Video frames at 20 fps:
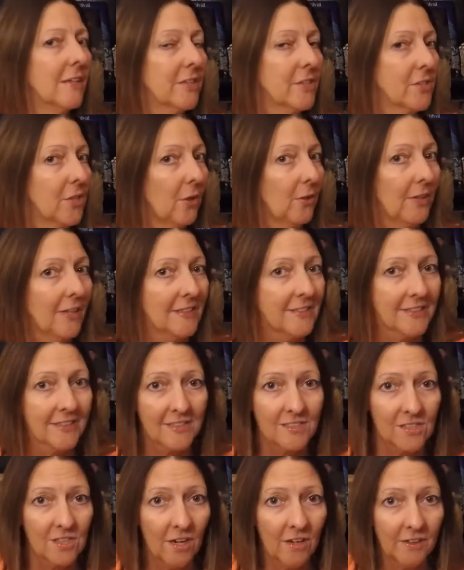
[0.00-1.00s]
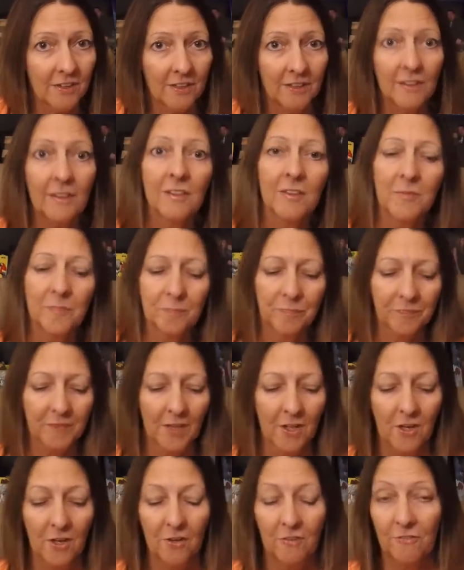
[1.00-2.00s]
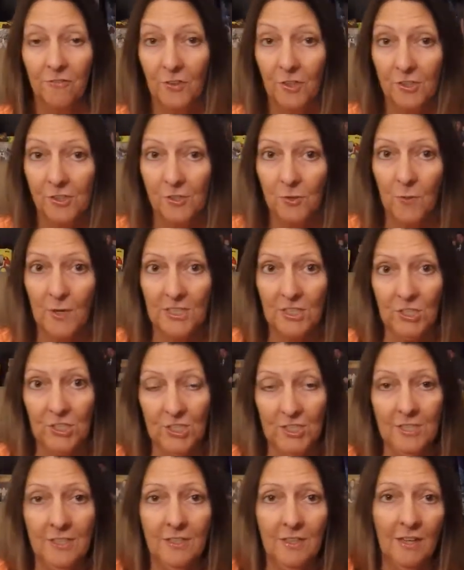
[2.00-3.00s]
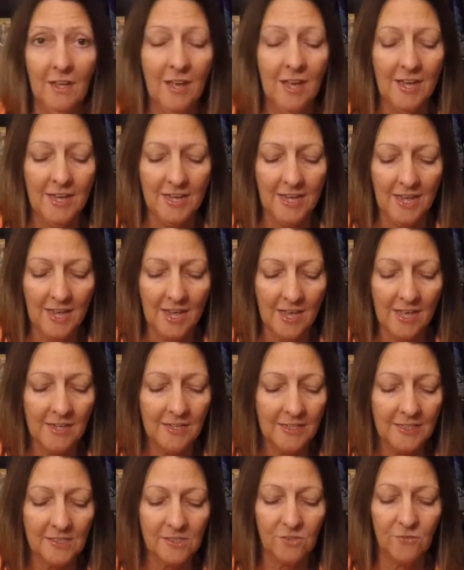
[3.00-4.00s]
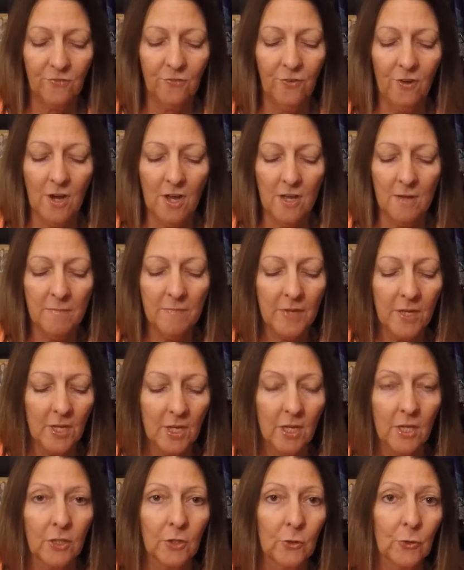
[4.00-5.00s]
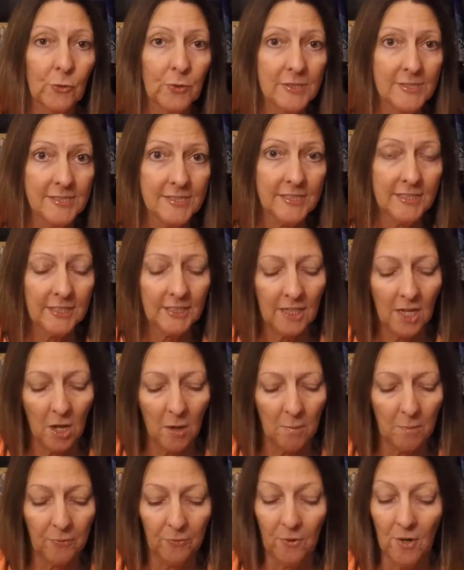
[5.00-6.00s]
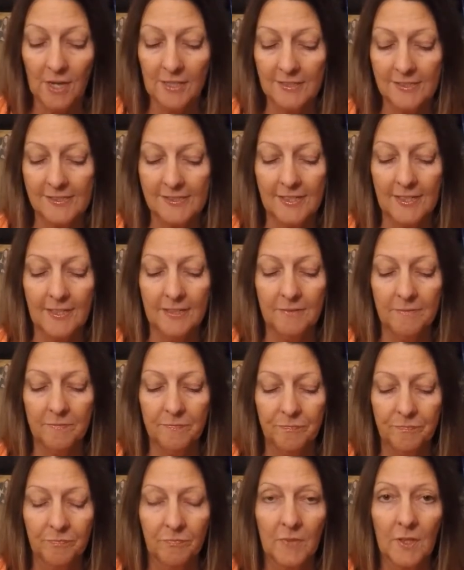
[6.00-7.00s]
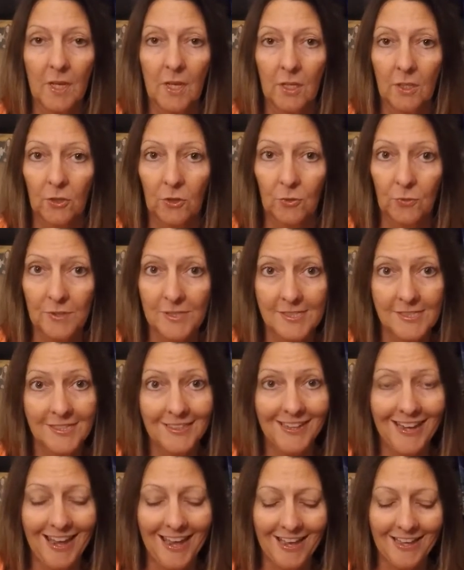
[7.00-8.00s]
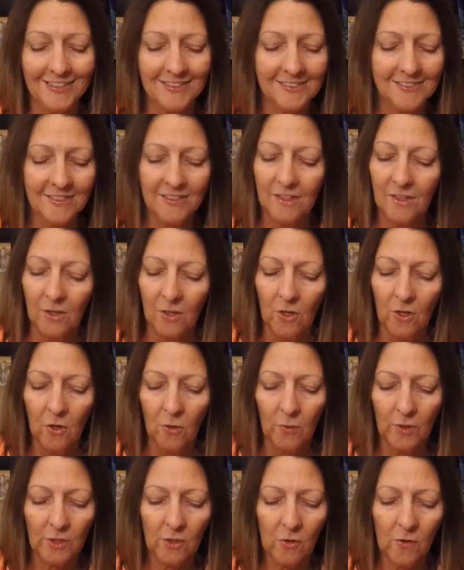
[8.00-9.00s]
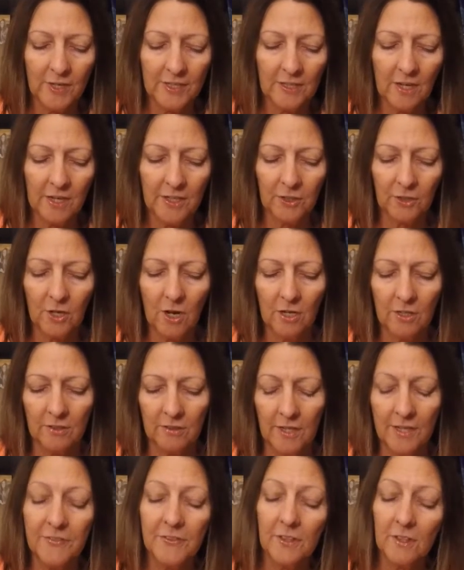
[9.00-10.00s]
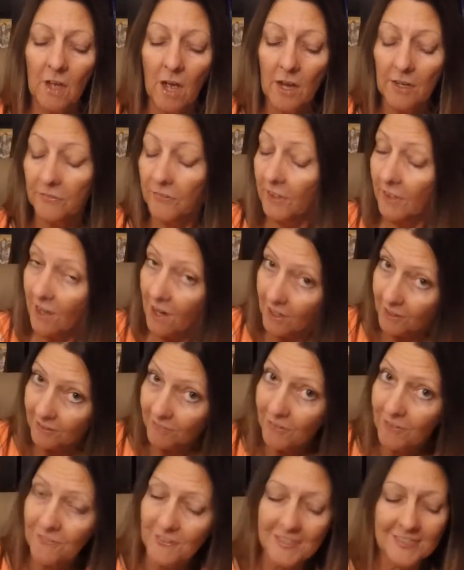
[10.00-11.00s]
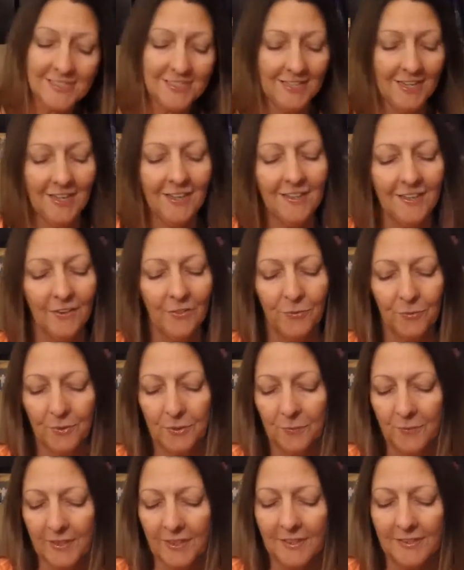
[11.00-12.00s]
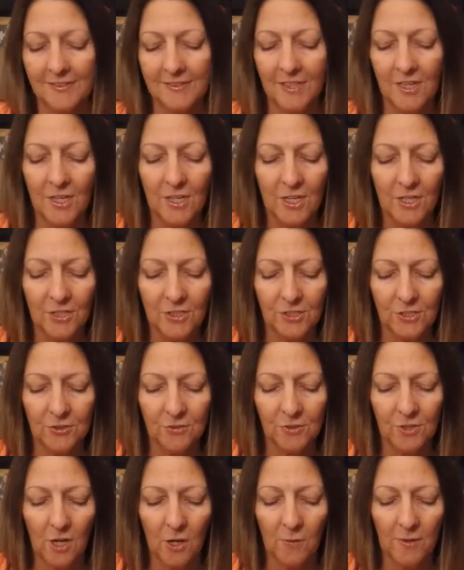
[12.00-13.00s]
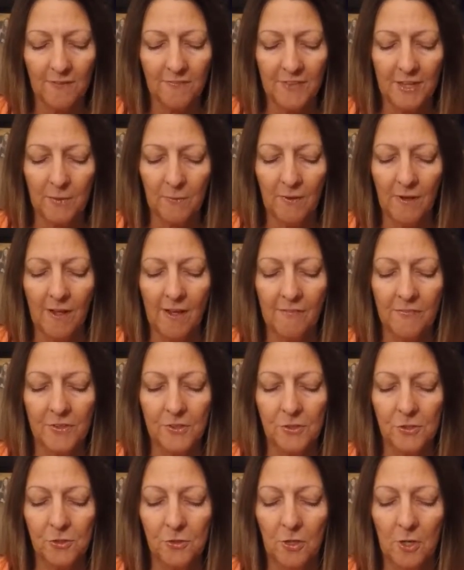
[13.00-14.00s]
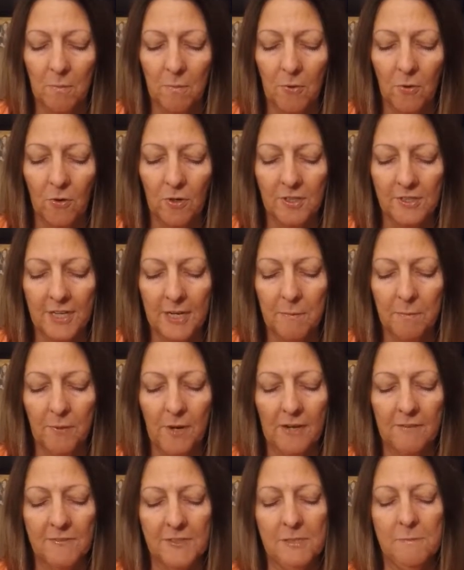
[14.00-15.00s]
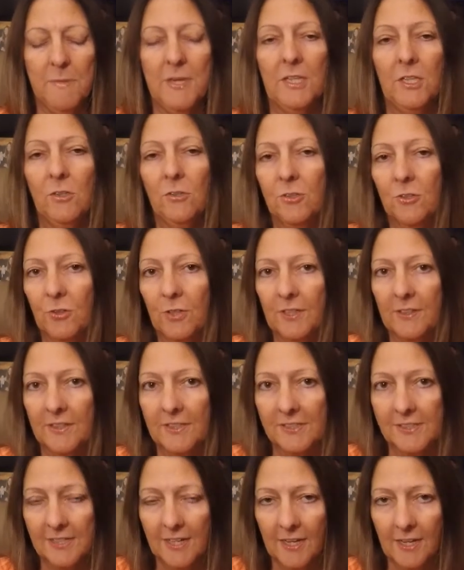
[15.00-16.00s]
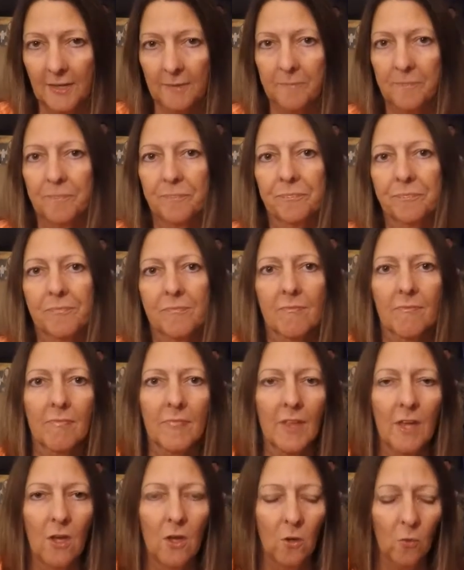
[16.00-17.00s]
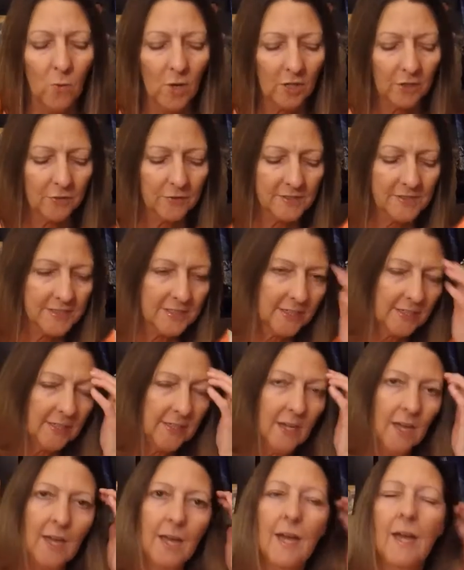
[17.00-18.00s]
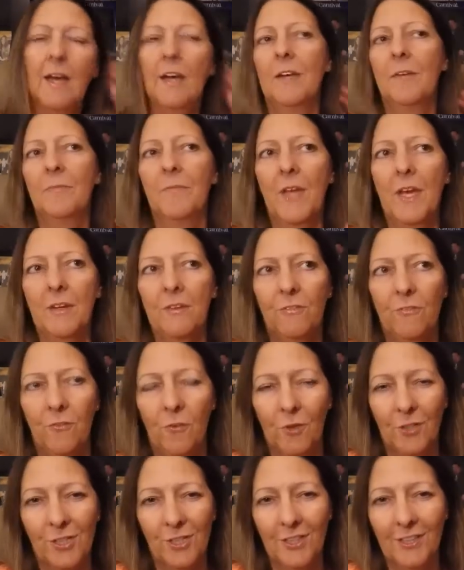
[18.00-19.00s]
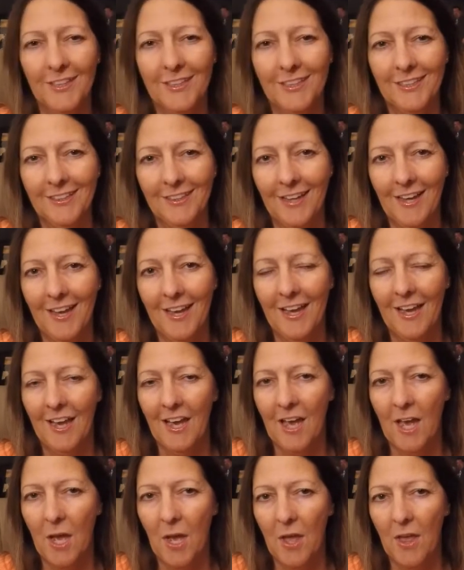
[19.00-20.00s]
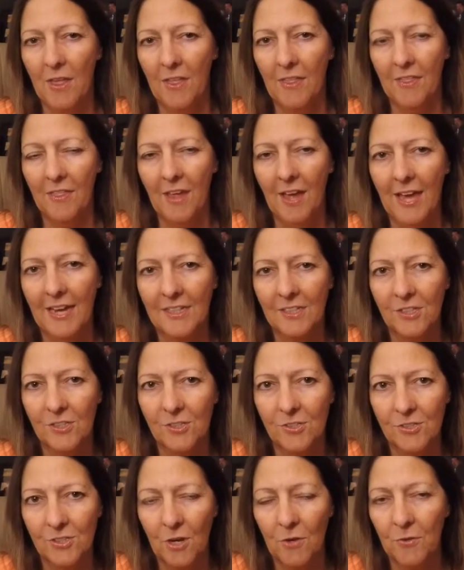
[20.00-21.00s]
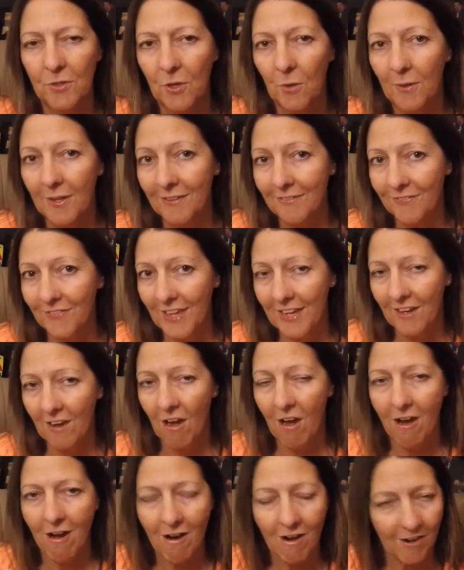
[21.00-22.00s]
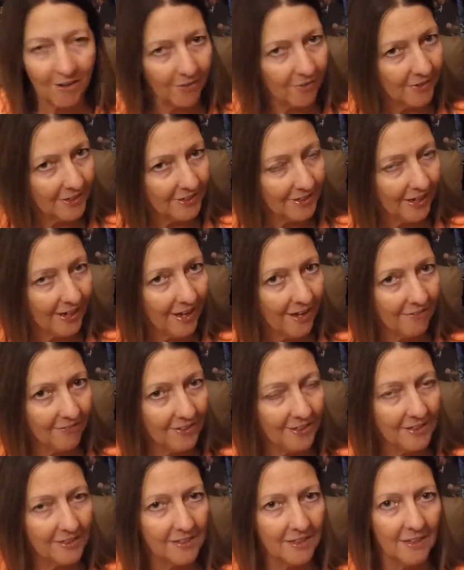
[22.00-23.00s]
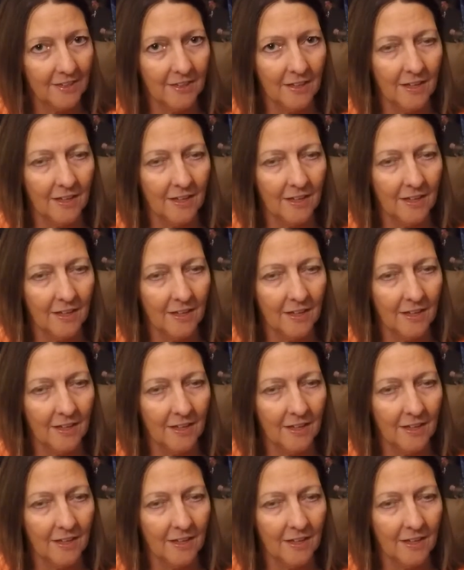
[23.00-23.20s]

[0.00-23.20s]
So let's get started. First question I had is from Christy Bronson. Christy asked, "We're going on on the Carnival Vista in 3 weeks. Do you know if they will have the new Port Day breakfast menu during this time?" Well, Christy, unfortunately, I don't know if they are going to have it.